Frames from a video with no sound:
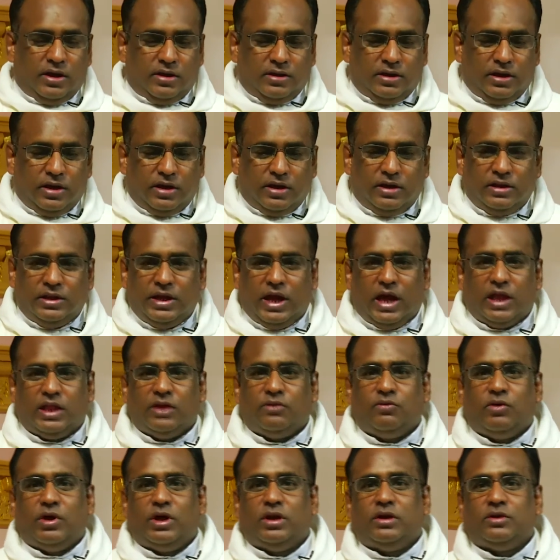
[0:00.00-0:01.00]
And then the
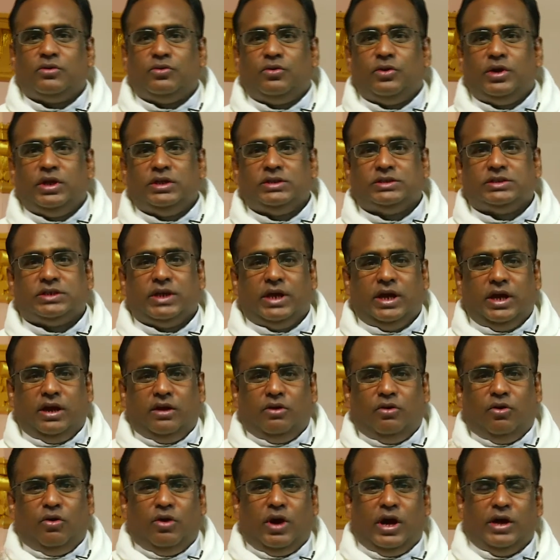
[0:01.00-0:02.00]
other one couldn't say,
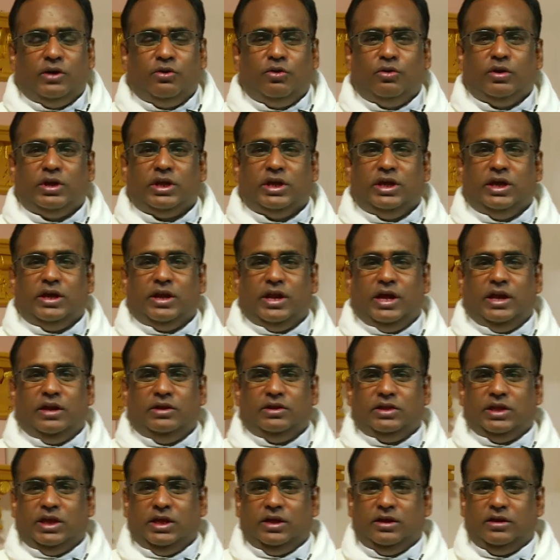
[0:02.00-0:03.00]
hey, No, I don't hear
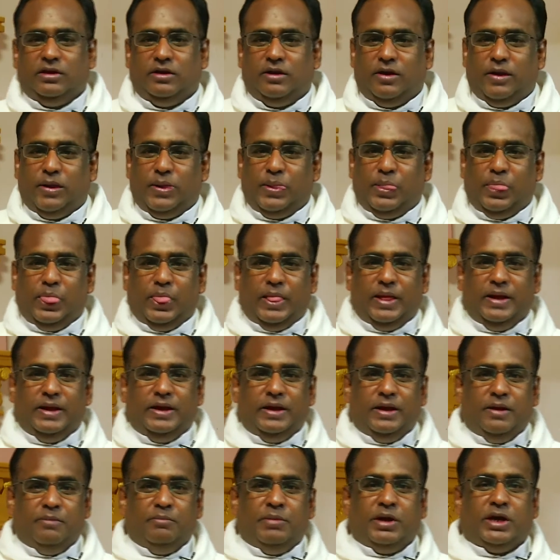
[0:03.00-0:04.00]
anything.
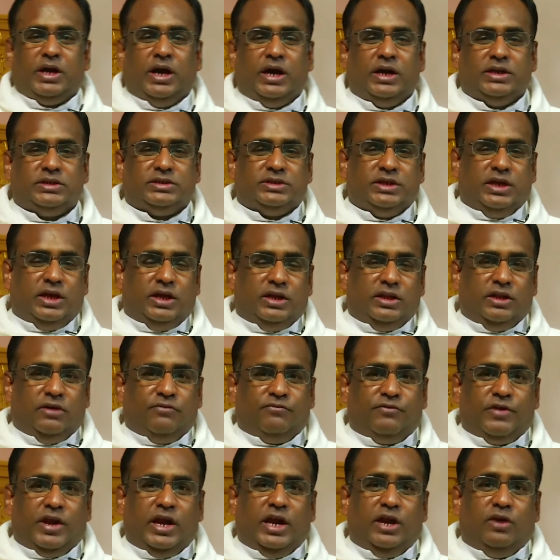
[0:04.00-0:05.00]
Because the
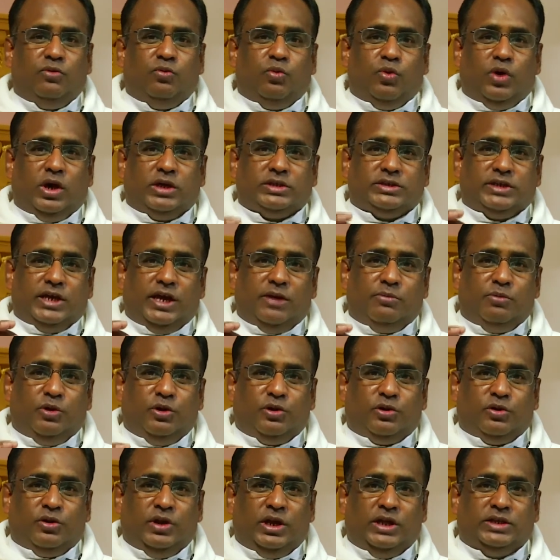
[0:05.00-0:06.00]
friend was
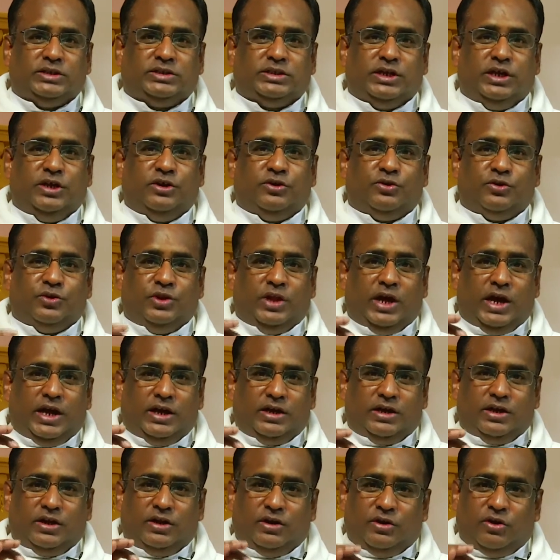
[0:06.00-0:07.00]
able to listen to
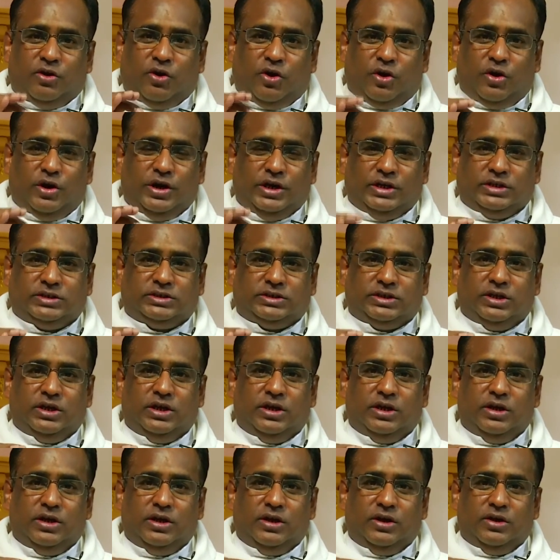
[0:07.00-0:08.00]
that uh, noise,
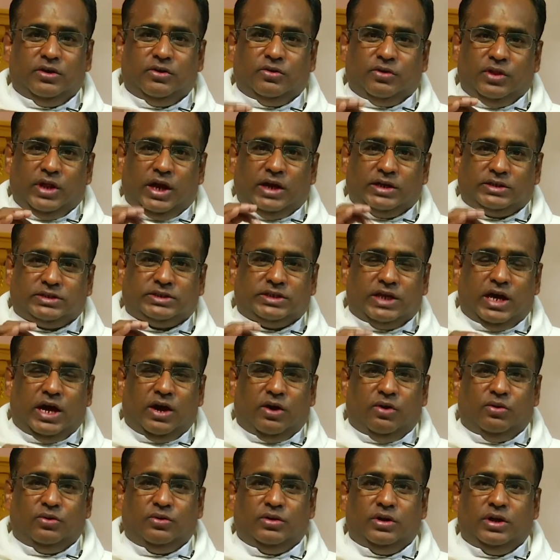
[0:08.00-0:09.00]
to that
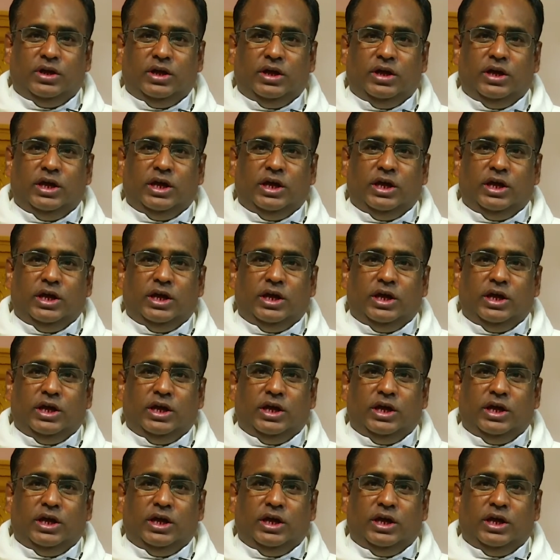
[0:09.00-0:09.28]
sound.